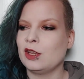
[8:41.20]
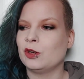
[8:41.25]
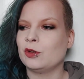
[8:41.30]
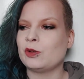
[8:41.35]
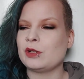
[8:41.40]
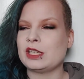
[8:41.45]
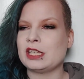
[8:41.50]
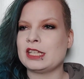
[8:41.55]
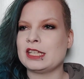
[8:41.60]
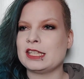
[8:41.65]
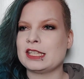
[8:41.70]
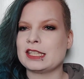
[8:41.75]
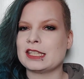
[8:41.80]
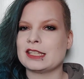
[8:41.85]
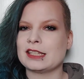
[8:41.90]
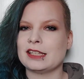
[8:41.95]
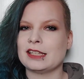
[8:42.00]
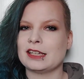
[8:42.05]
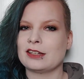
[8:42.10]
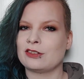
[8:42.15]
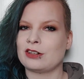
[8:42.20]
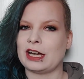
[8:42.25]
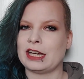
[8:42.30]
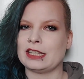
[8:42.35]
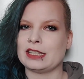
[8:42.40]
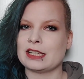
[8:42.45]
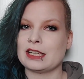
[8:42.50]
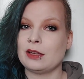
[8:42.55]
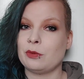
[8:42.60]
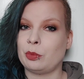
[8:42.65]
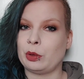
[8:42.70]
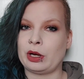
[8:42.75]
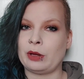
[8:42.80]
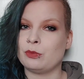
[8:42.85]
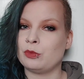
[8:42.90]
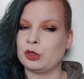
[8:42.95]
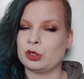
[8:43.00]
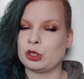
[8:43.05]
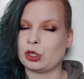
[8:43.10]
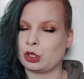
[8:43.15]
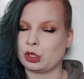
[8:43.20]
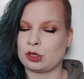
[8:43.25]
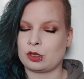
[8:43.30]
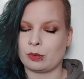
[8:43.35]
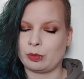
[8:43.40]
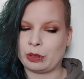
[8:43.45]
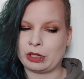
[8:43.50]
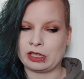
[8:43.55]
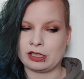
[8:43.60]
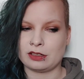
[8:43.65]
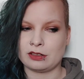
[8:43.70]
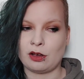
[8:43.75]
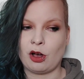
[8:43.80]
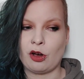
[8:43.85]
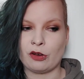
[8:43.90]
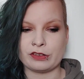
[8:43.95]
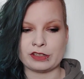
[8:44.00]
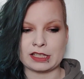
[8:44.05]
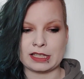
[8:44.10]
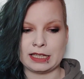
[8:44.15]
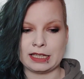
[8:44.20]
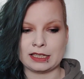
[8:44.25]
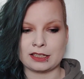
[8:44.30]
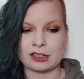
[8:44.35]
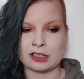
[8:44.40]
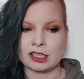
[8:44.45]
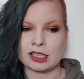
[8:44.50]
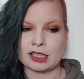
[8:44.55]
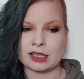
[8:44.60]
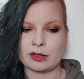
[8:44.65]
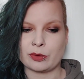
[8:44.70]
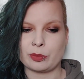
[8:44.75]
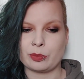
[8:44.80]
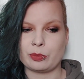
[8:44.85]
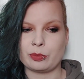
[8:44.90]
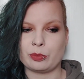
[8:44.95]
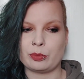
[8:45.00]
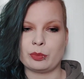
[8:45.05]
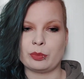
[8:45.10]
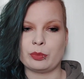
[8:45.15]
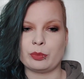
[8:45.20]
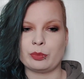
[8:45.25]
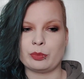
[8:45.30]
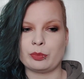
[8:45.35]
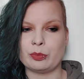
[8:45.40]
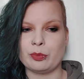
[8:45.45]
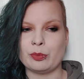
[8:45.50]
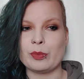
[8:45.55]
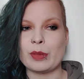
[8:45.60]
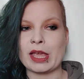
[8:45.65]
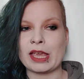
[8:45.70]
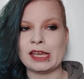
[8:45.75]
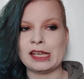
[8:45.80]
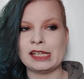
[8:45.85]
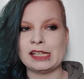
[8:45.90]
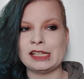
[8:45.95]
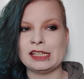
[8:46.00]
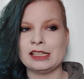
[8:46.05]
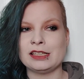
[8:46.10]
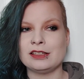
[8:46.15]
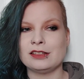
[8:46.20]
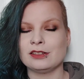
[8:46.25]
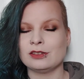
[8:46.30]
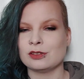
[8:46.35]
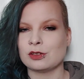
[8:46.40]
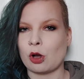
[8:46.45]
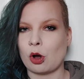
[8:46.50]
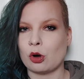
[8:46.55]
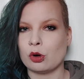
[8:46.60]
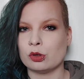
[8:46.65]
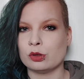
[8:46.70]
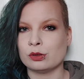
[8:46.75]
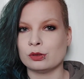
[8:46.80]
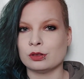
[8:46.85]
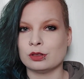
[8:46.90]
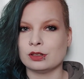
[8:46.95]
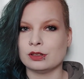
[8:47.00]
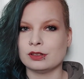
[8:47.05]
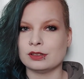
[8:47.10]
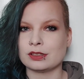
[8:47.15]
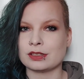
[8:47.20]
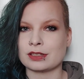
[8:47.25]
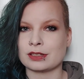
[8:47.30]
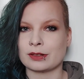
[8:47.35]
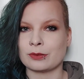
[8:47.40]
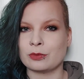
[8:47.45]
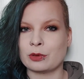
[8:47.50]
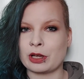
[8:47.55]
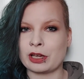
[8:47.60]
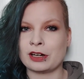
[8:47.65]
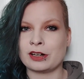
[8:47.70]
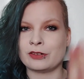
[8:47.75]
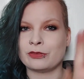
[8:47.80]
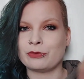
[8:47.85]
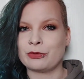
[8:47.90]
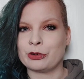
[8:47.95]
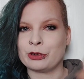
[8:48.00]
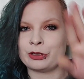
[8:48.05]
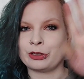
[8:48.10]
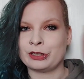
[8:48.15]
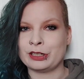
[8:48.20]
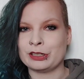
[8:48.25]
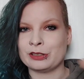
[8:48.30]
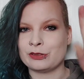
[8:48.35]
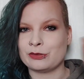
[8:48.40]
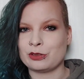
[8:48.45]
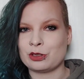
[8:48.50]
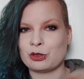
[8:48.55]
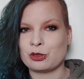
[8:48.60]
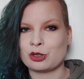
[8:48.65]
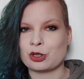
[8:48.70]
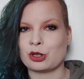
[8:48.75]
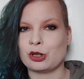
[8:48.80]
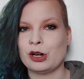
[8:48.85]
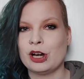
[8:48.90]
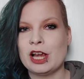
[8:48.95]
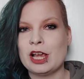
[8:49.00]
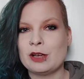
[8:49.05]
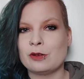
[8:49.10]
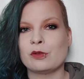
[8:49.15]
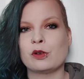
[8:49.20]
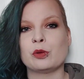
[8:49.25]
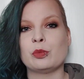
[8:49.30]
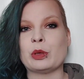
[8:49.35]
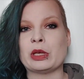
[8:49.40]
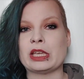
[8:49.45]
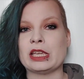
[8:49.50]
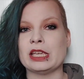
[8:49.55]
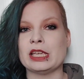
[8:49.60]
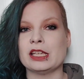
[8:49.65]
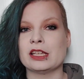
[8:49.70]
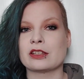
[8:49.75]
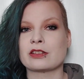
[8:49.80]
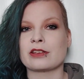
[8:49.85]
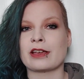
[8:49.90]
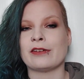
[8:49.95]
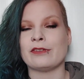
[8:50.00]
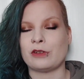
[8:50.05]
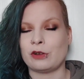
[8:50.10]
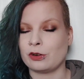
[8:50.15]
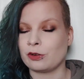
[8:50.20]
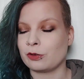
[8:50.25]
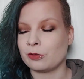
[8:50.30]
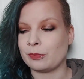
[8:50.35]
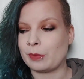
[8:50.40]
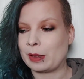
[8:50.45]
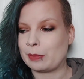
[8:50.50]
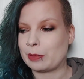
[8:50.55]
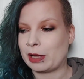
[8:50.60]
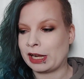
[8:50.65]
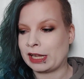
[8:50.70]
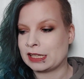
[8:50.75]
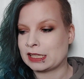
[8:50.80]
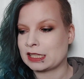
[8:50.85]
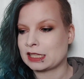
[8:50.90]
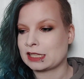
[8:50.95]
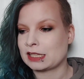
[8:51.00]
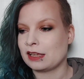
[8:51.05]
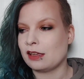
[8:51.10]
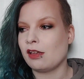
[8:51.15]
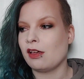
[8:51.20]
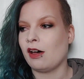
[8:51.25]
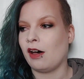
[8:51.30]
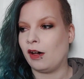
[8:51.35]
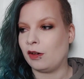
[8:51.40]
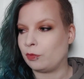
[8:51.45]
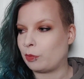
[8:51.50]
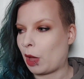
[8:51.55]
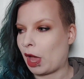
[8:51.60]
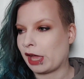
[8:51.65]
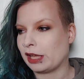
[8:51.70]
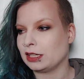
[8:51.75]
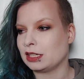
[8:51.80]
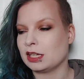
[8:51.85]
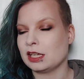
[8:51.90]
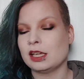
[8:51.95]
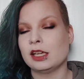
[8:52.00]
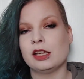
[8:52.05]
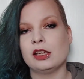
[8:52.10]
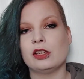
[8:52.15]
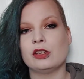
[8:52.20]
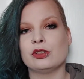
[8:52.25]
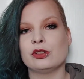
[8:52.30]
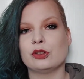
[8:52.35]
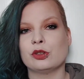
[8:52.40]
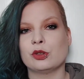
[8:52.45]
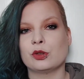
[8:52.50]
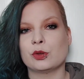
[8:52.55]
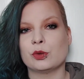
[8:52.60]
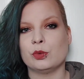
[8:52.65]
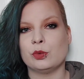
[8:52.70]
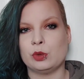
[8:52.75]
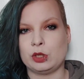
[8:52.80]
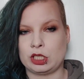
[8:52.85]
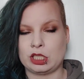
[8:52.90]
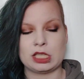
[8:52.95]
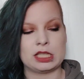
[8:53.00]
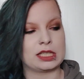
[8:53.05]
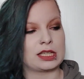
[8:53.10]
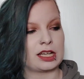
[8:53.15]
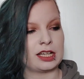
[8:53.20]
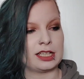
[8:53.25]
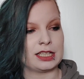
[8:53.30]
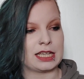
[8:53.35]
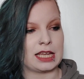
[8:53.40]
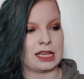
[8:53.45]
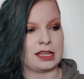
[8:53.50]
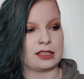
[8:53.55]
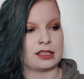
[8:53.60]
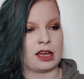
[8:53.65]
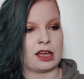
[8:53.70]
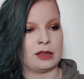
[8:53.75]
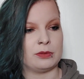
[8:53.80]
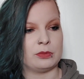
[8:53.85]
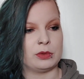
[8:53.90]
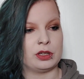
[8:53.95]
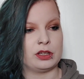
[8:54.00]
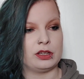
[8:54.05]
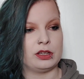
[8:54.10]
which is great, but I'm not stopping obviously, because the main goal somewhere for in the future would be to have all of my palettes half panned, which is gonna take time,